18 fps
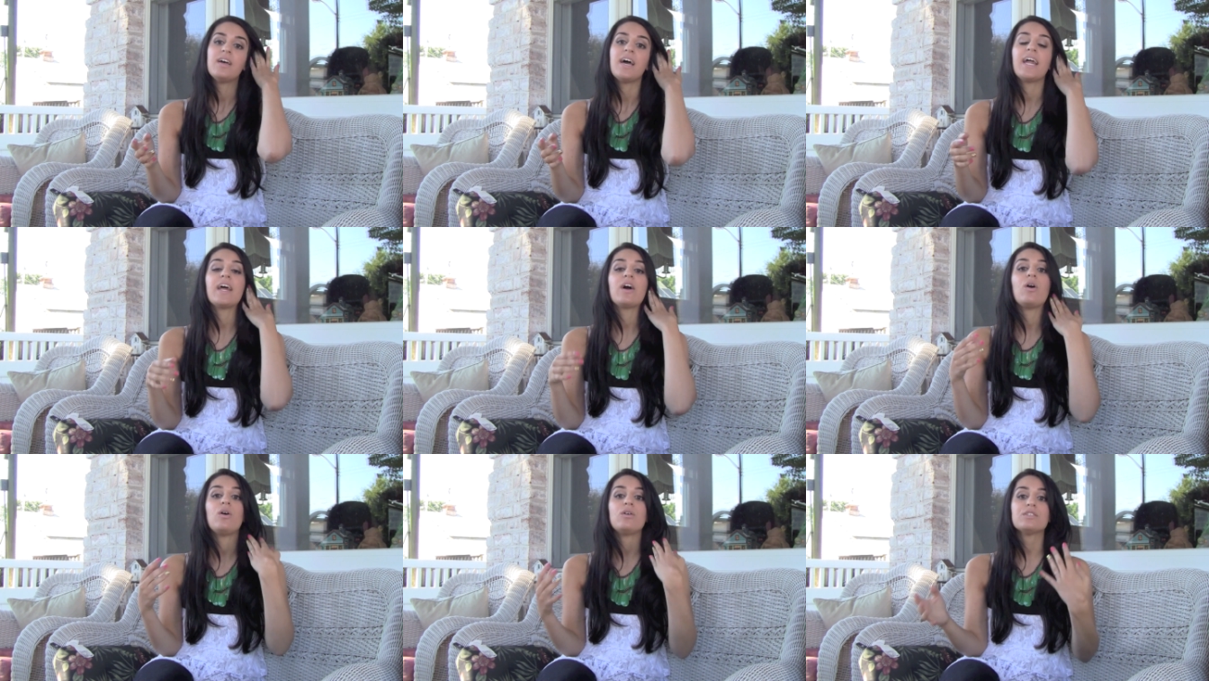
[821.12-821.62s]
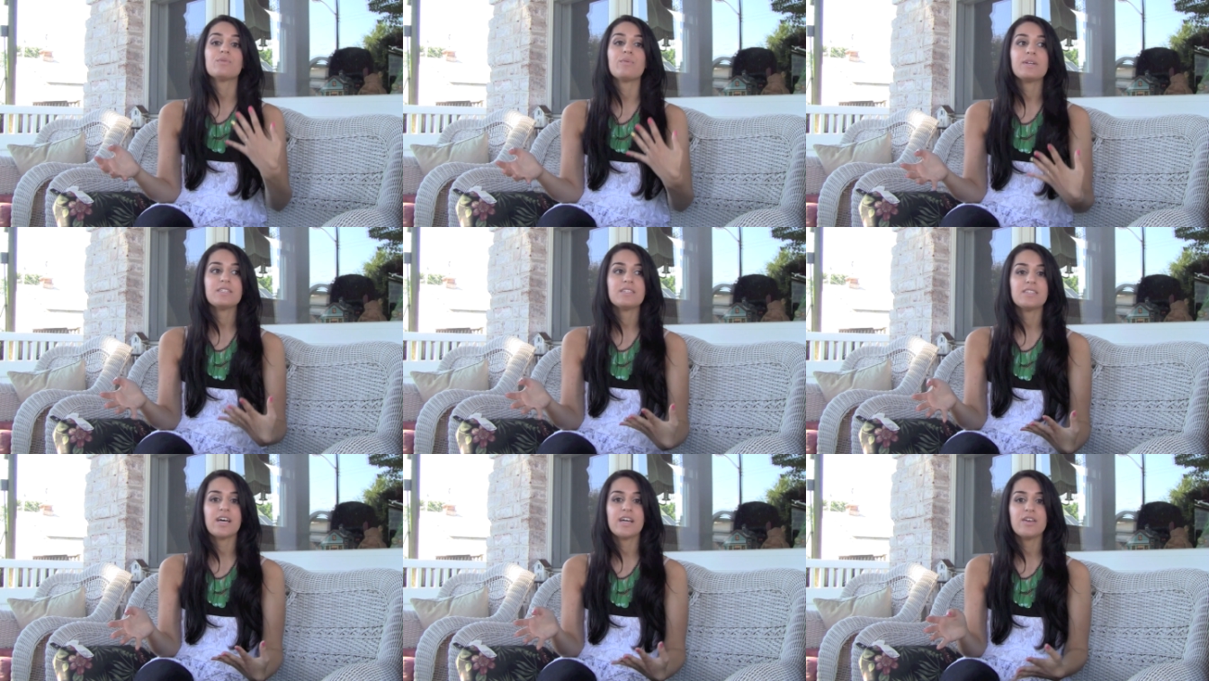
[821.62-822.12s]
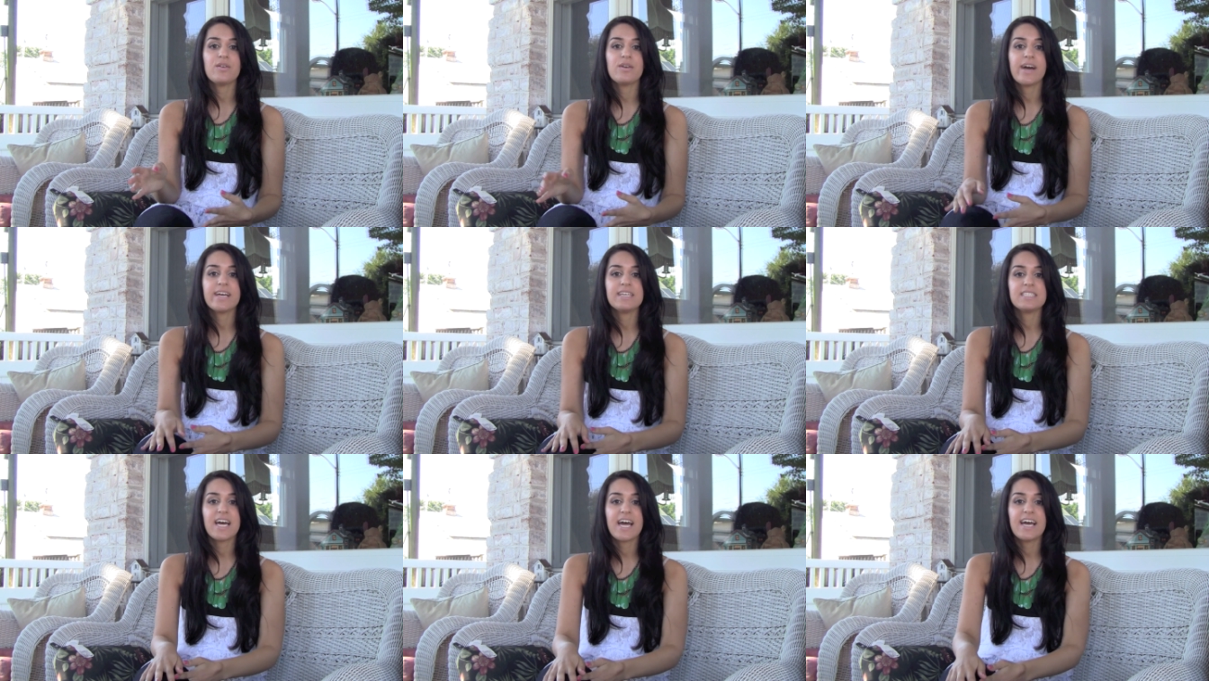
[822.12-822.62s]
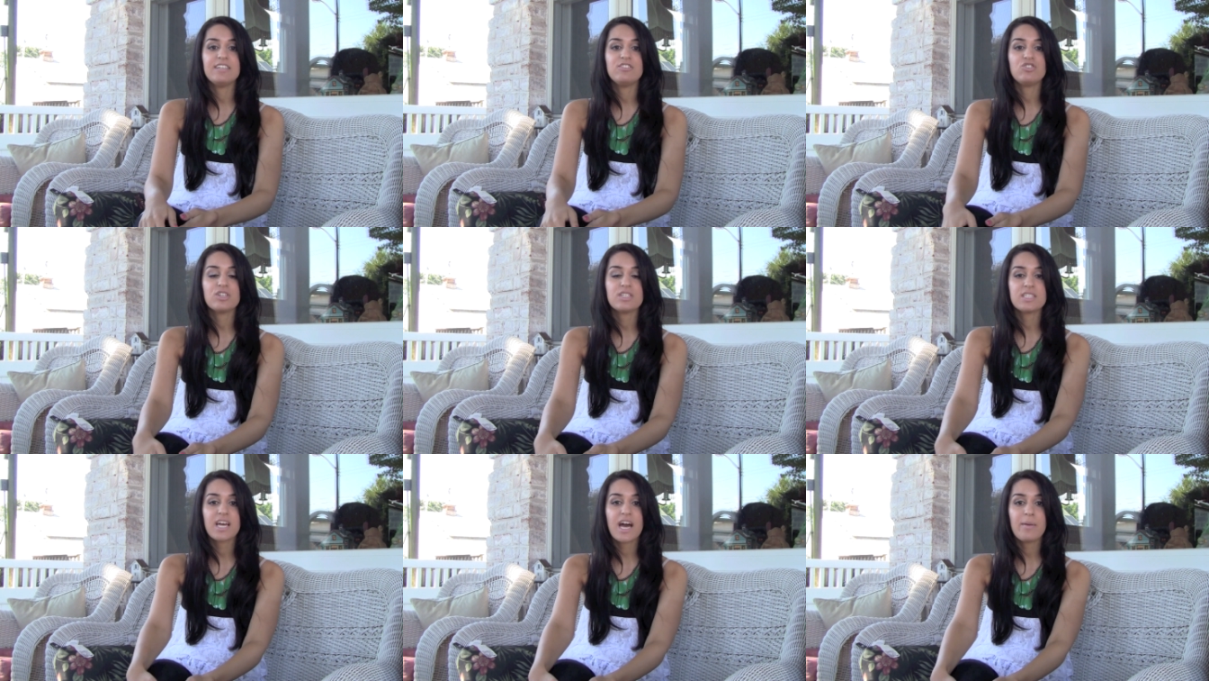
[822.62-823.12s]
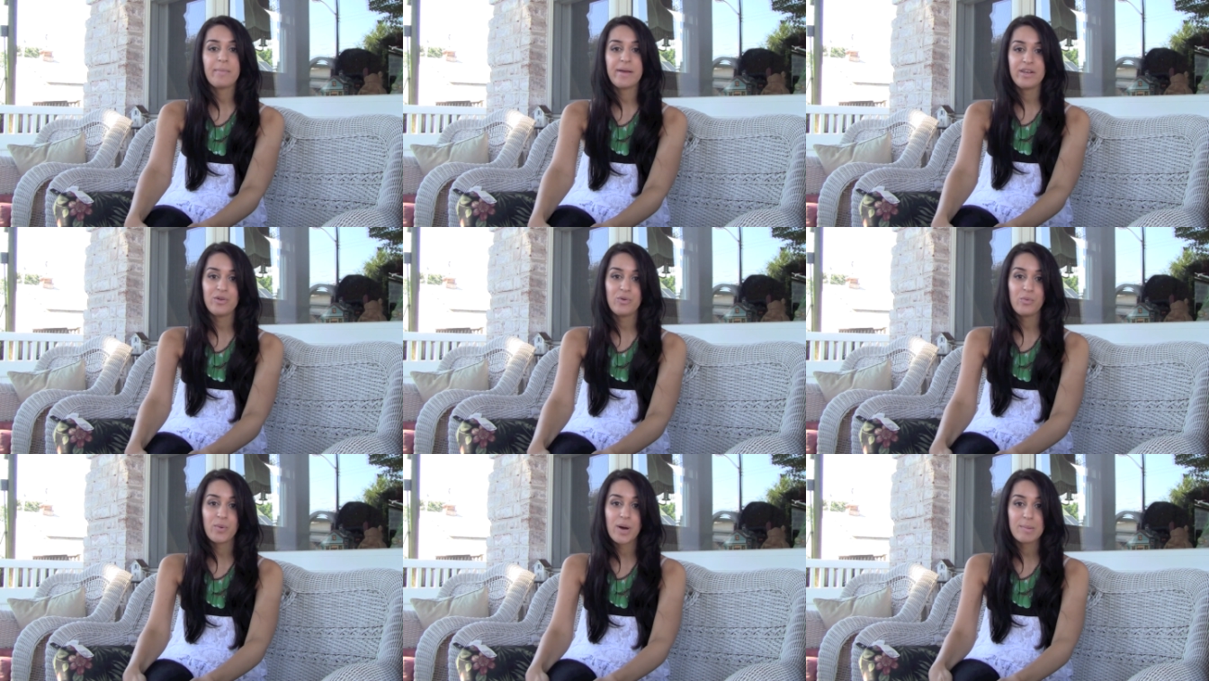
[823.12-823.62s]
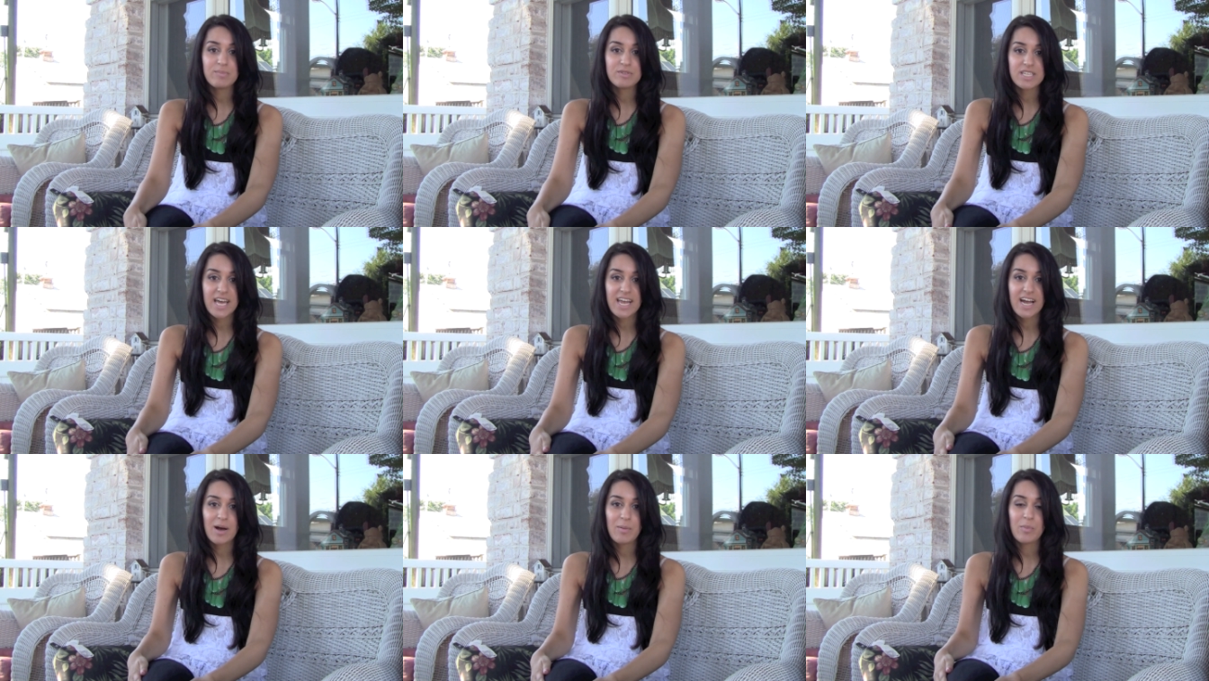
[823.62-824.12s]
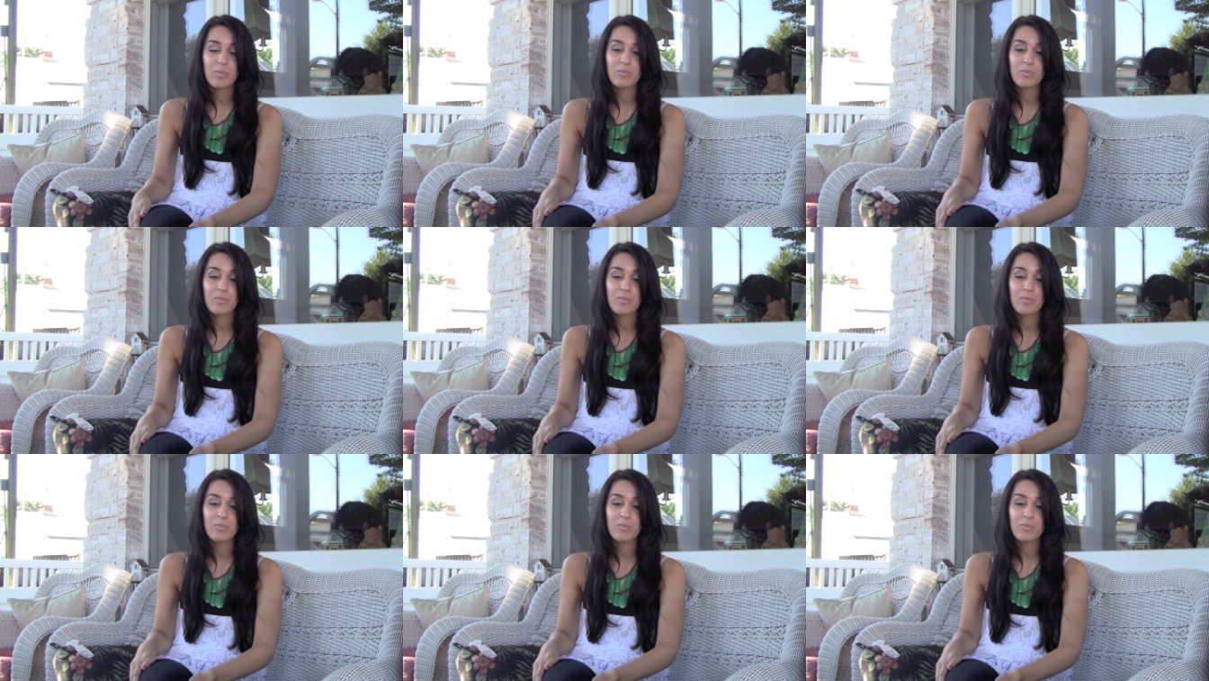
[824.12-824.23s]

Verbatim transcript: And I also wanted to tell you guys that I just got my new website up.